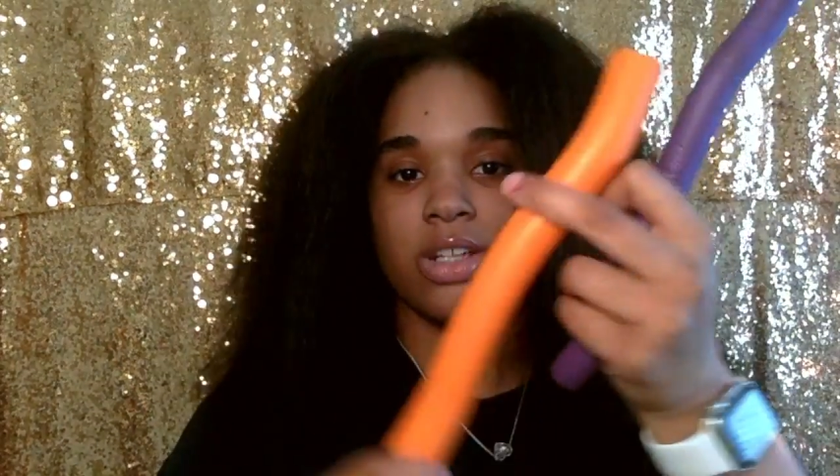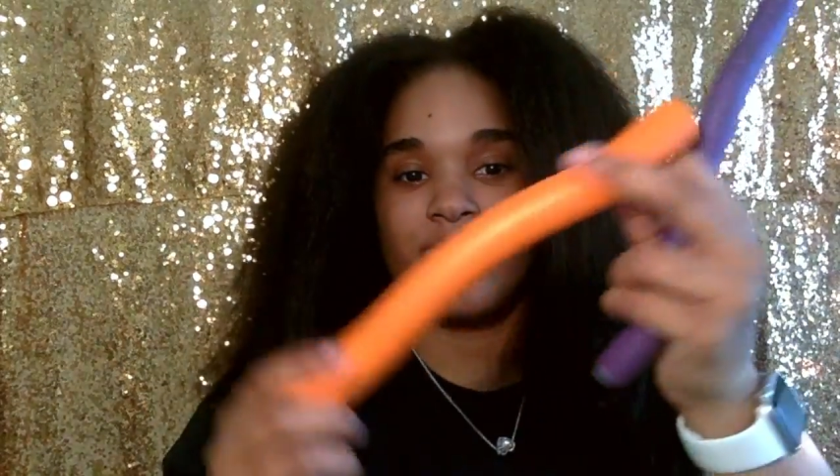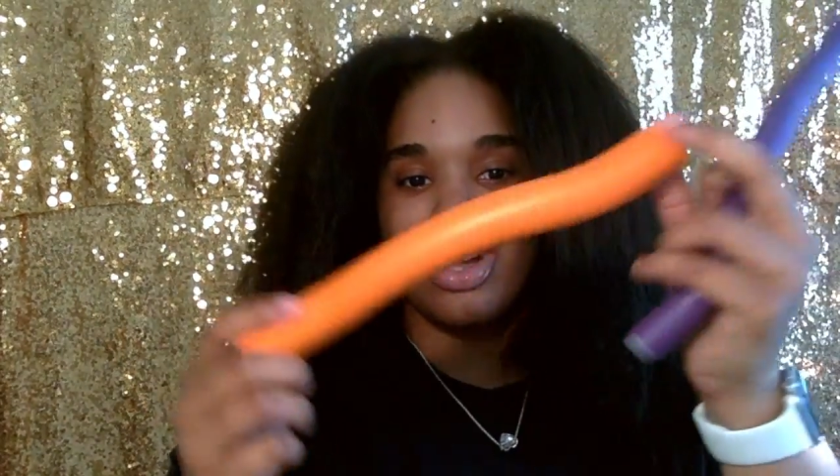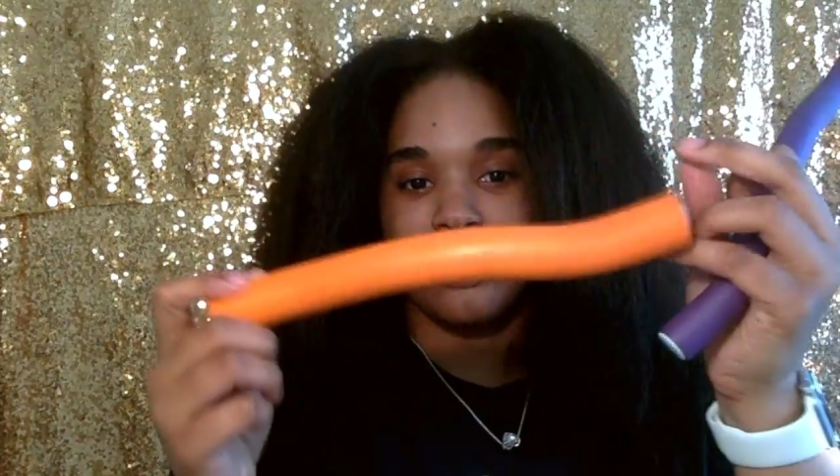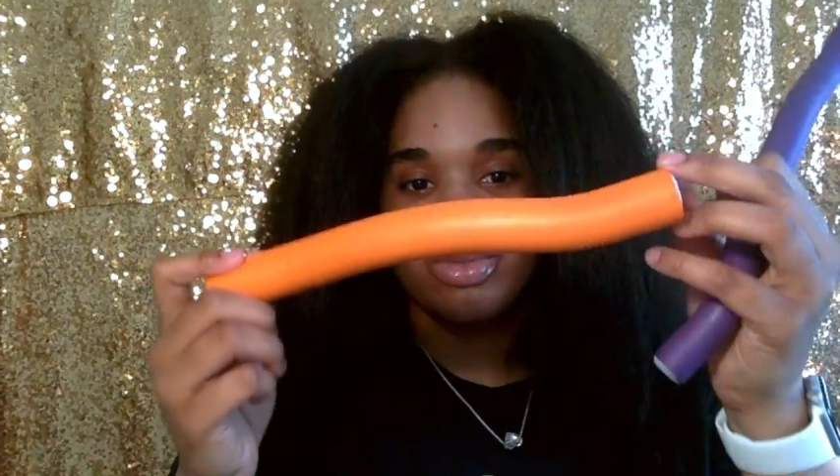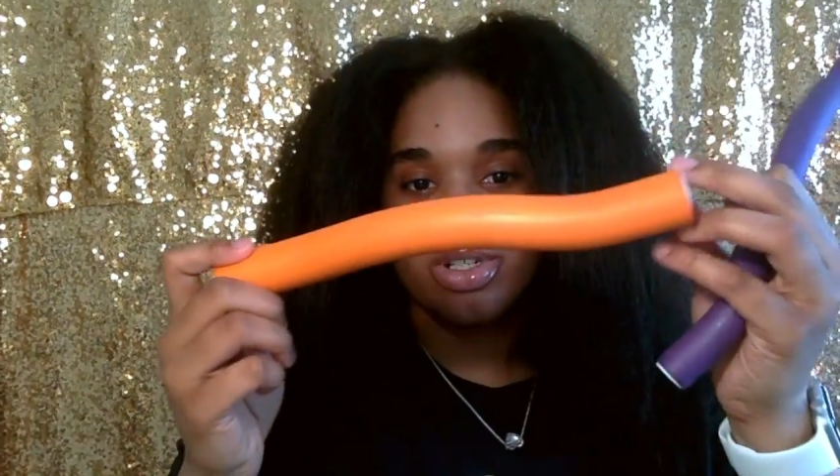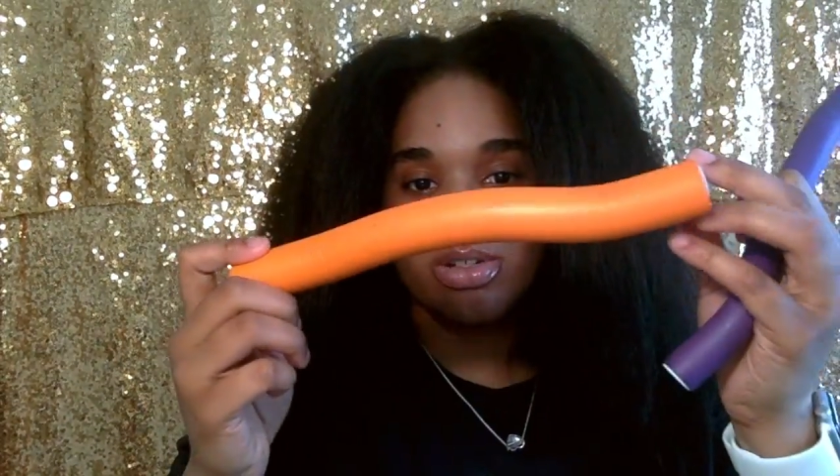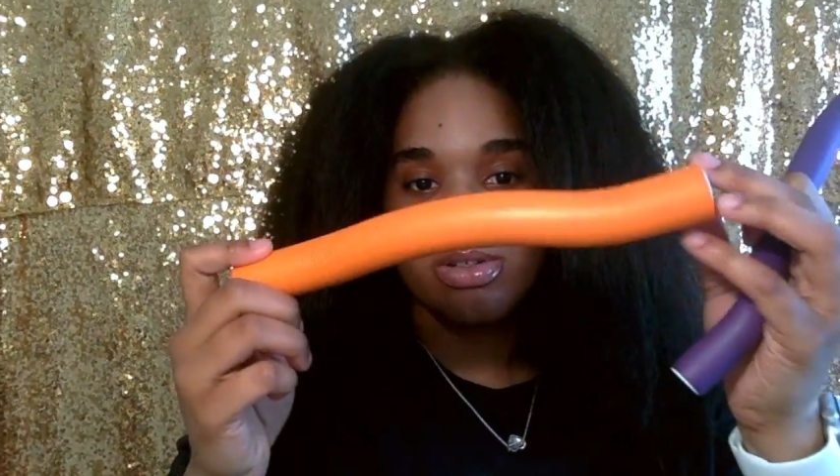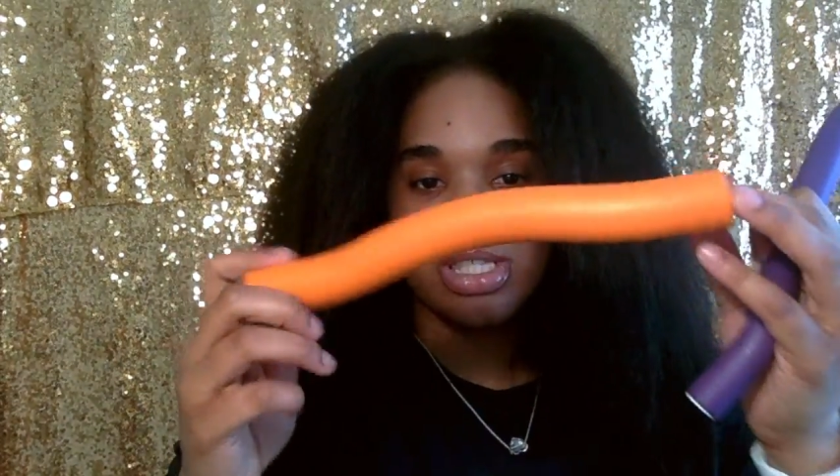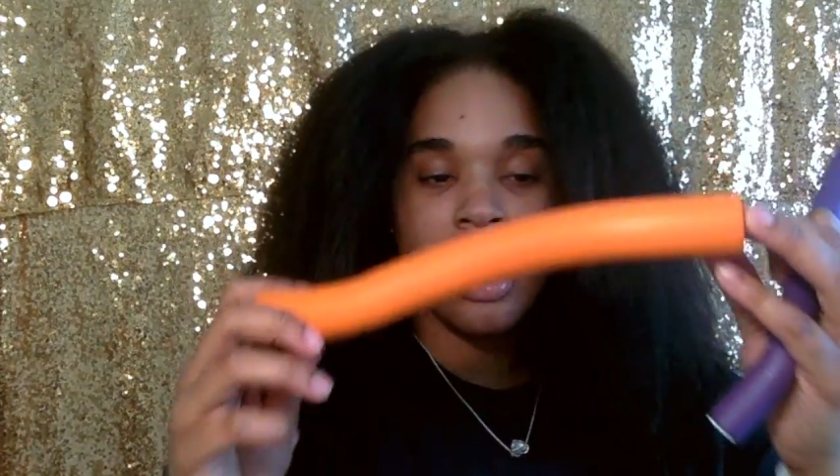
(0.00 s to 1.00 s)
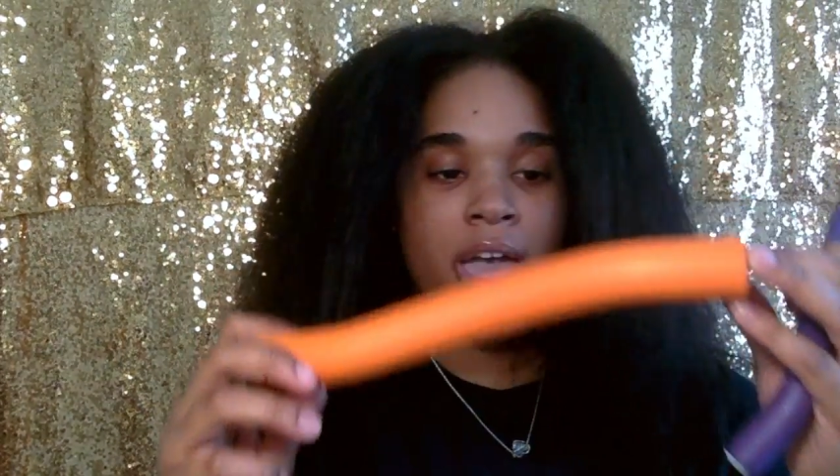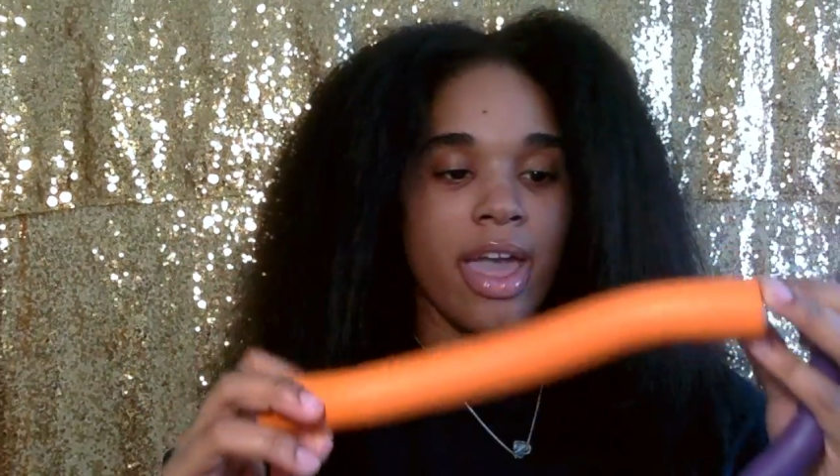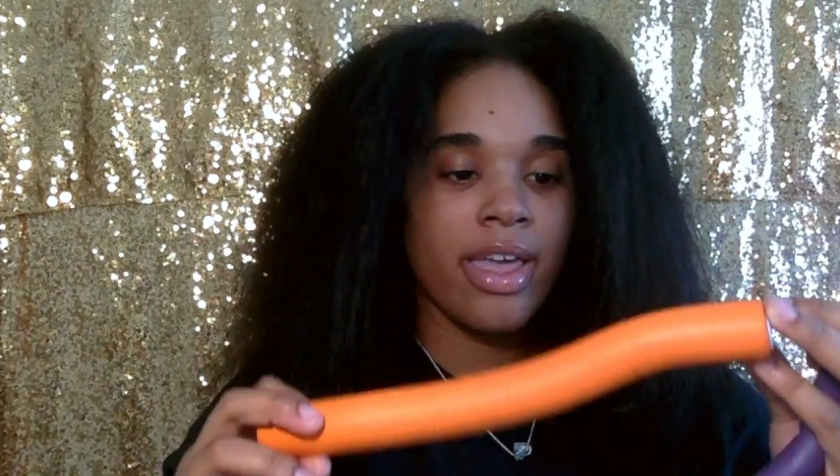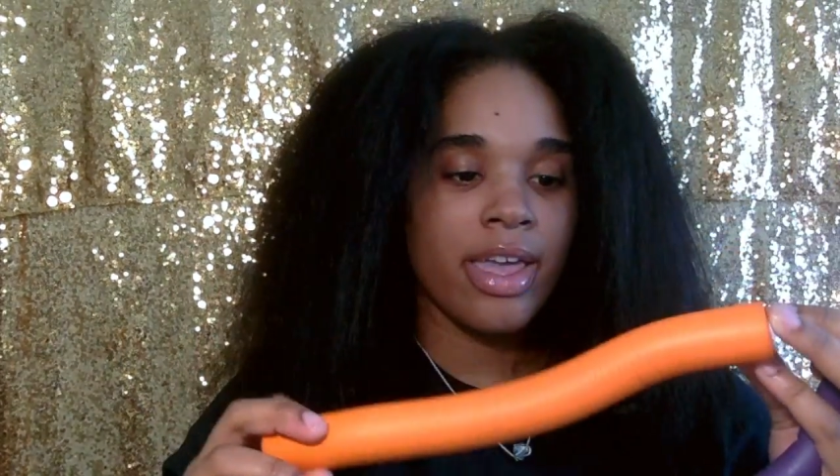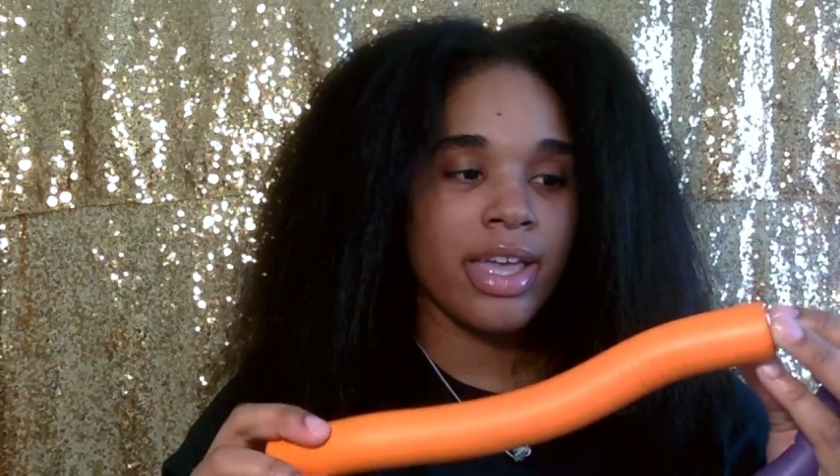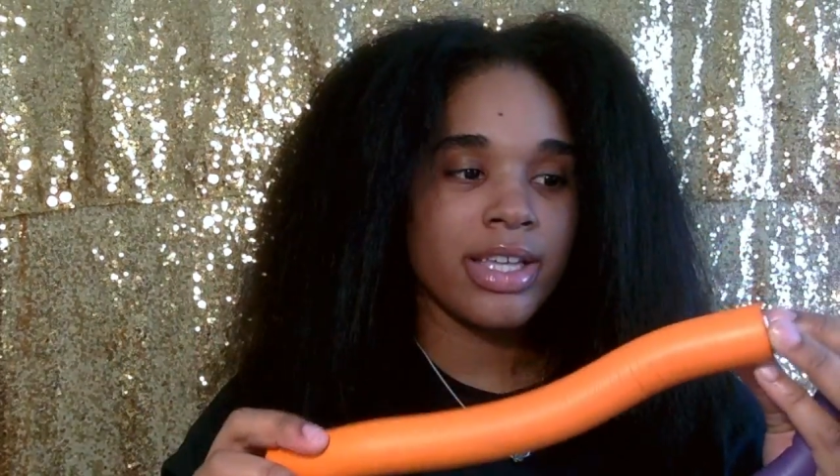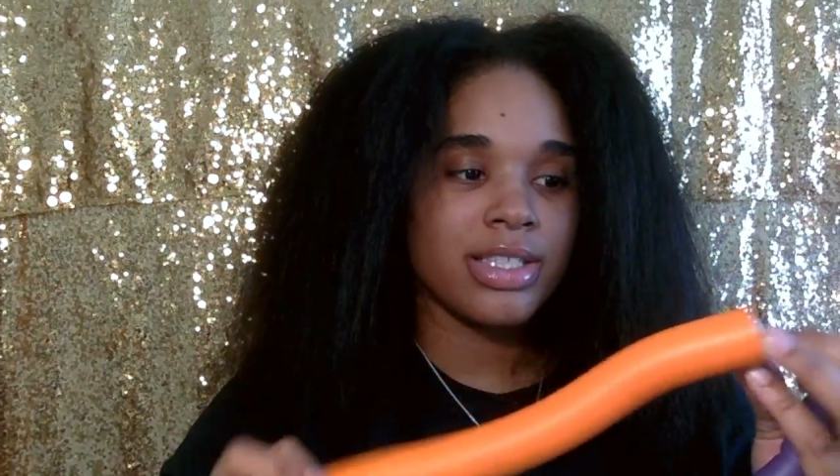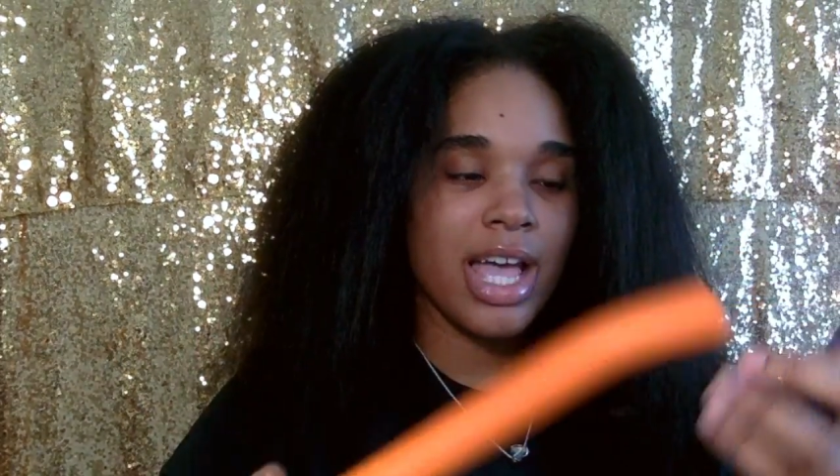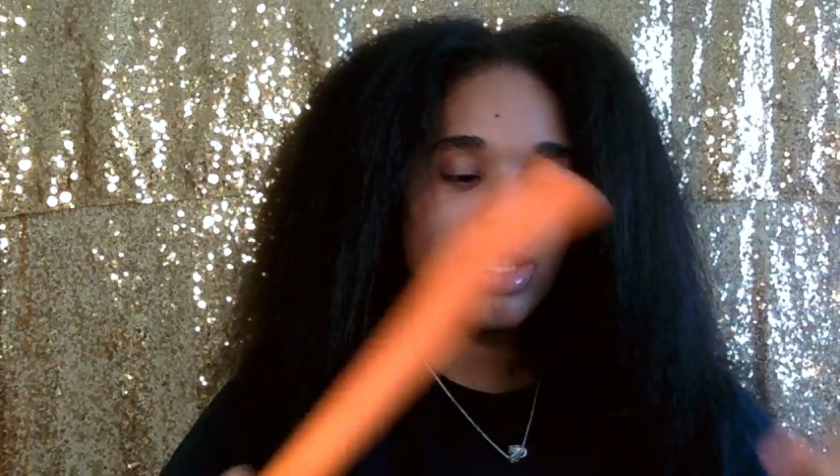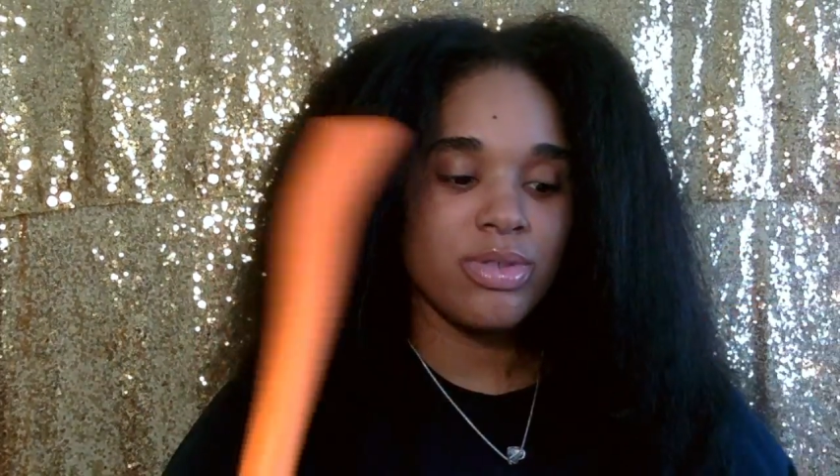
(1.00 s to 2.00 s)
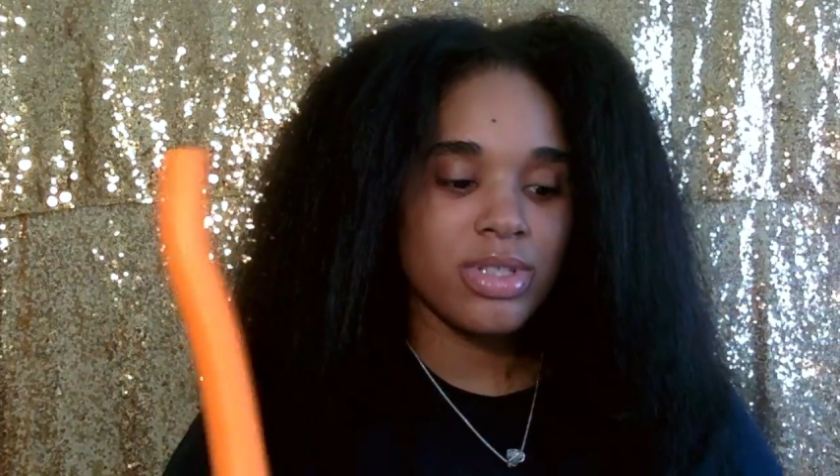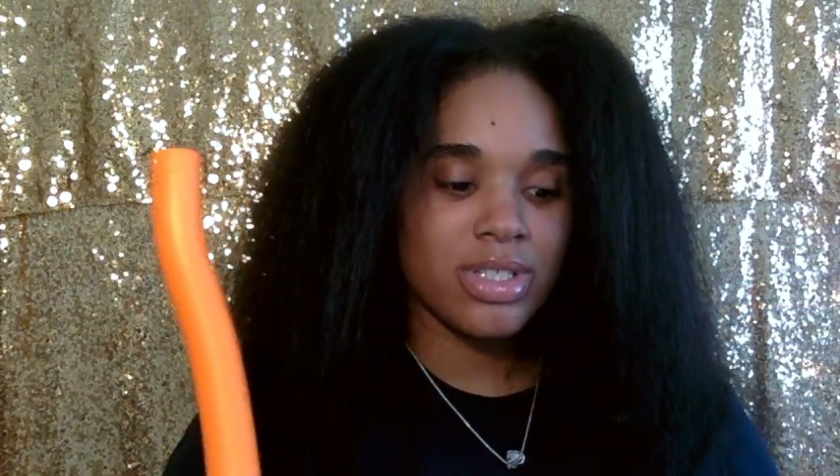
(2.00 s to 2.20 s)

volume curls. And I use